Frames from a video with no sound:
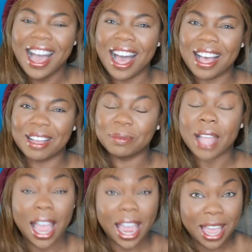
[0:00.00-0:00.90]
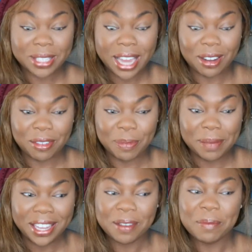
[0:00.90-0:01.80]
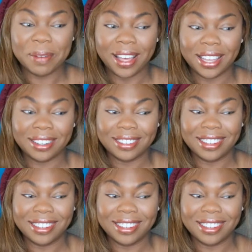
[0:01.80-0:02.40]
I am scared of Mimi, but